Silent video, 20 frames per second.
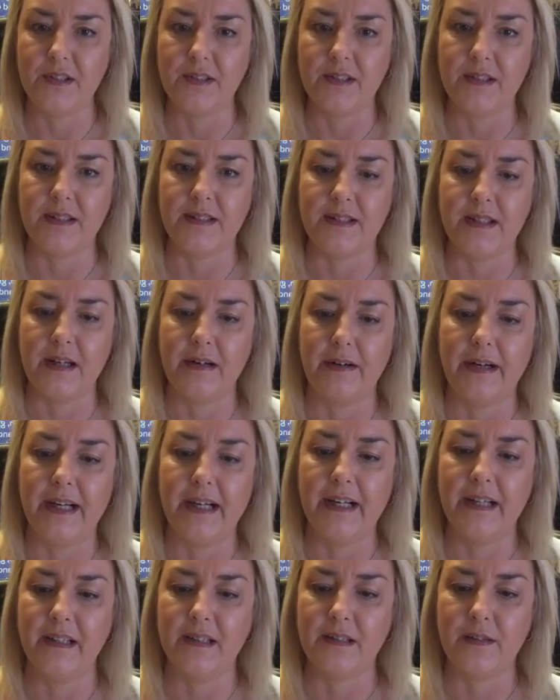to this area
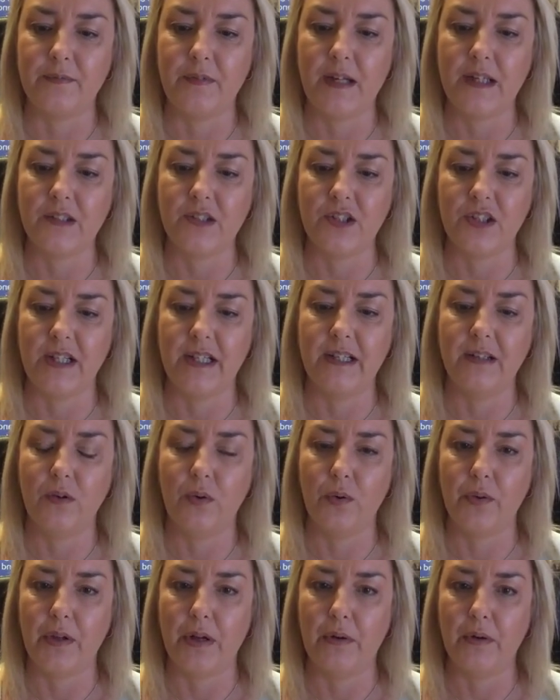in its fact sheet,
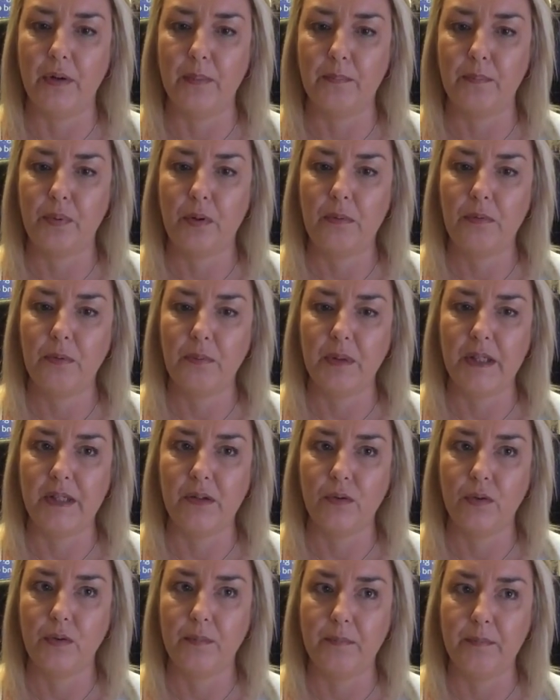although it probably
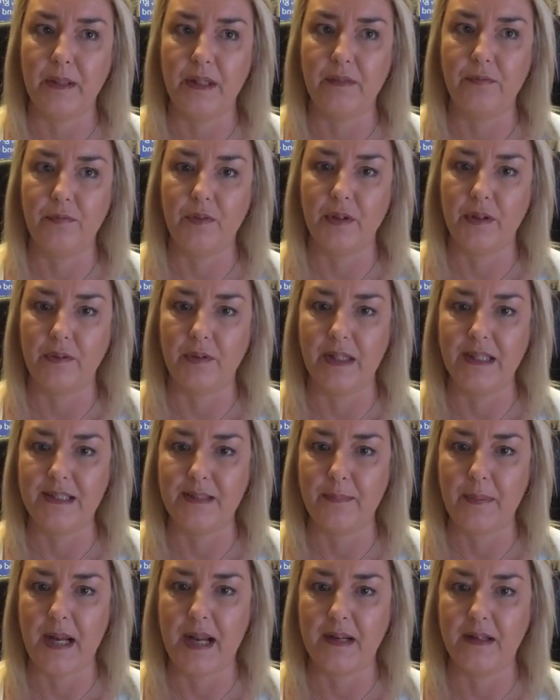could be further
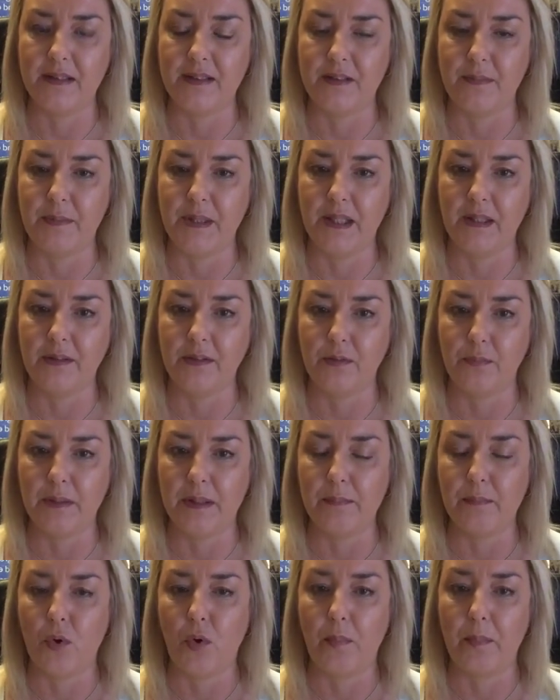expanded to be a little
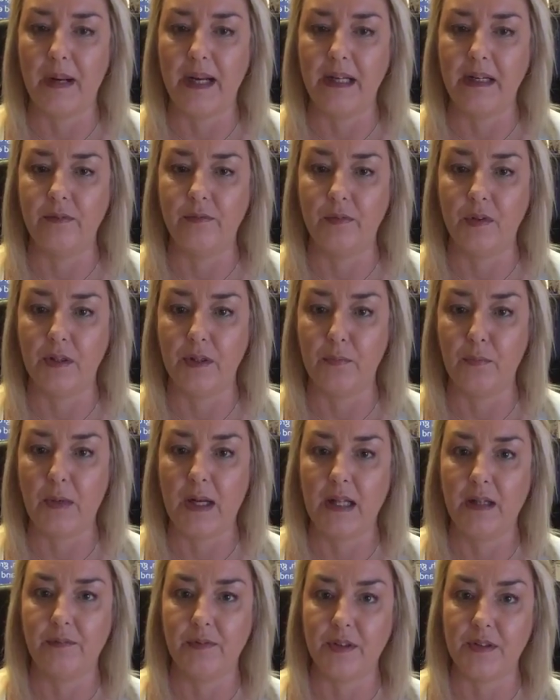bit more meaningful and
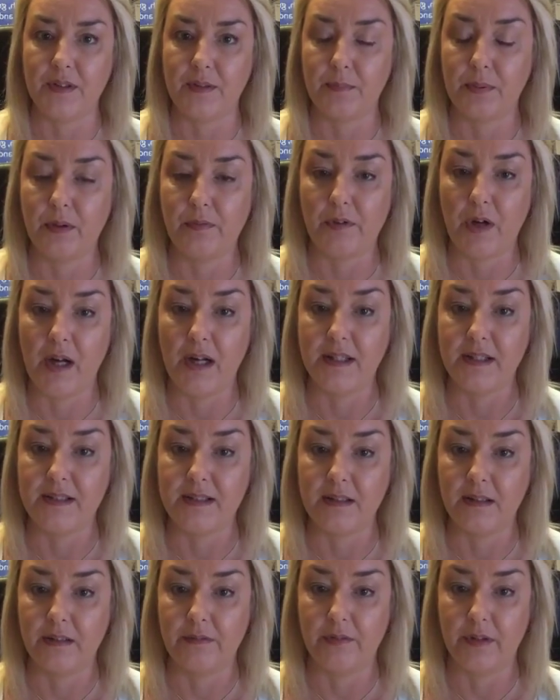relevant to providers
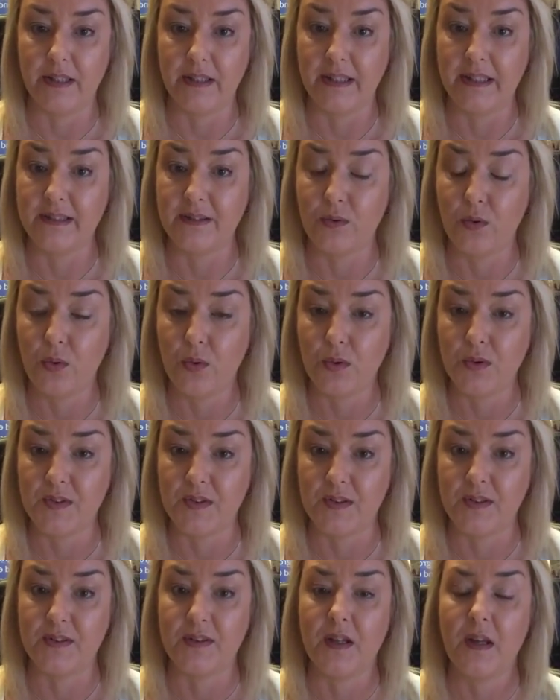delivering these
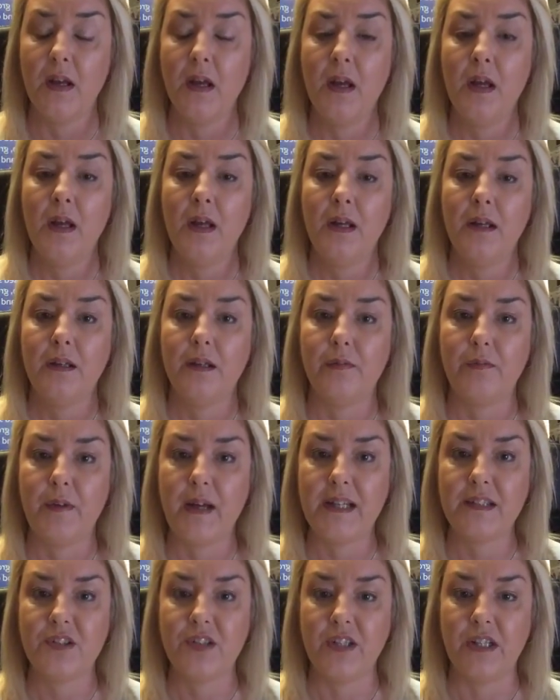courses. The
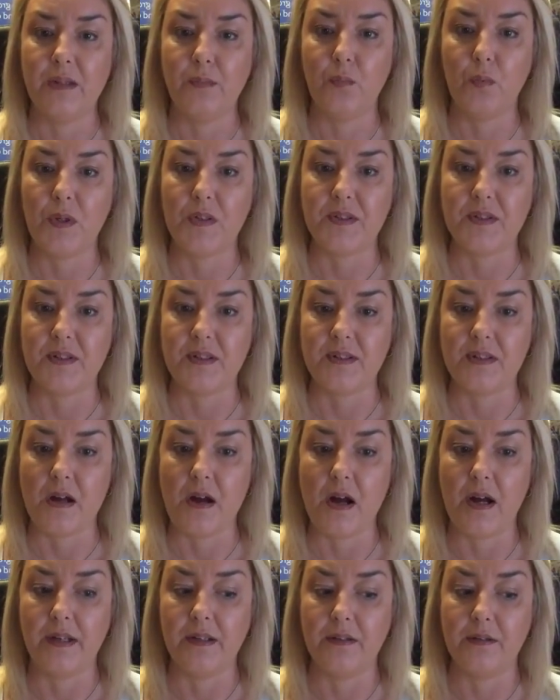fact sheet was
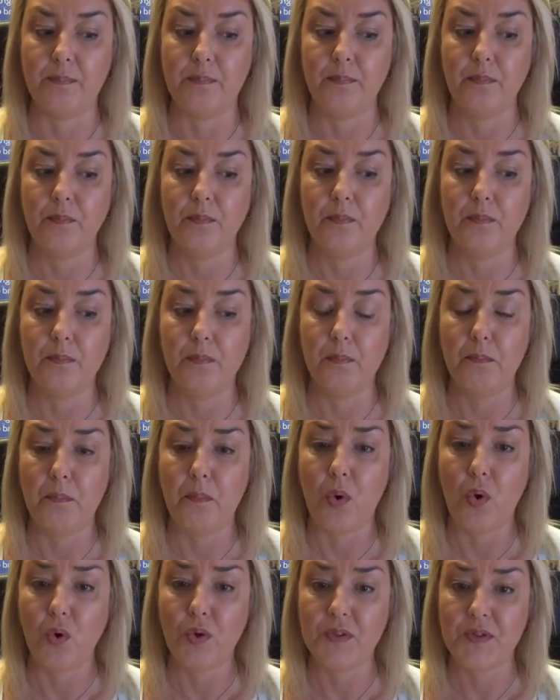designed
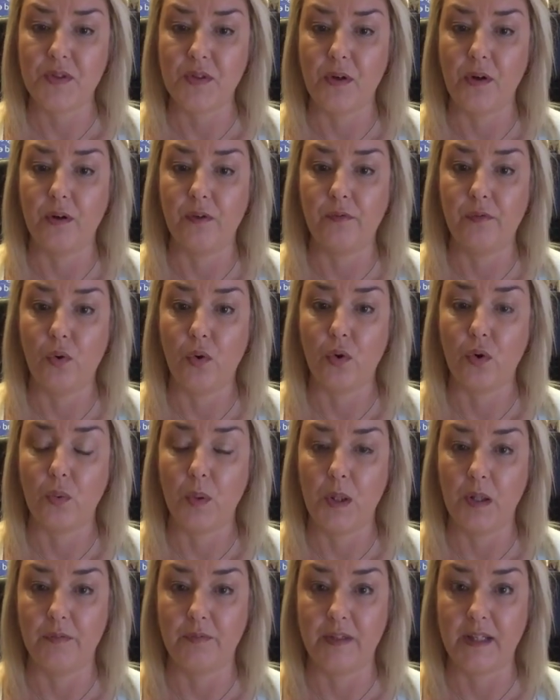more so for
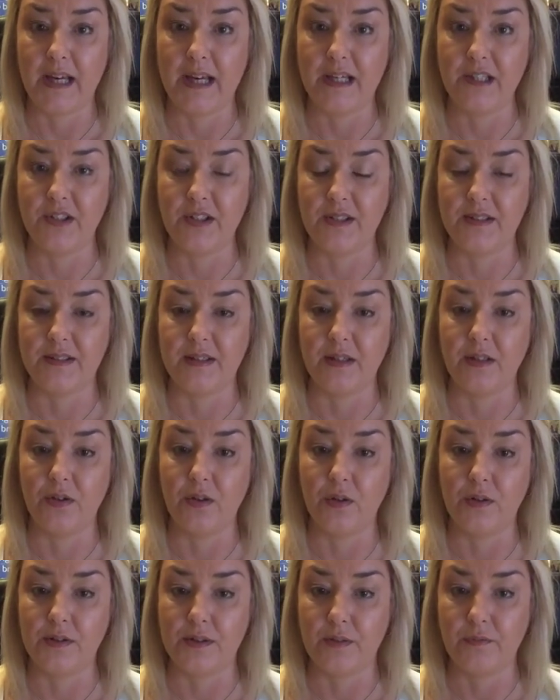qualifications than
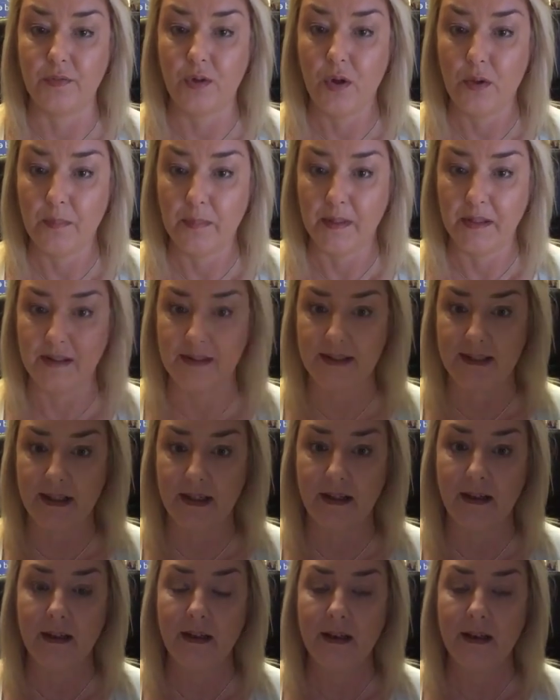units of competency.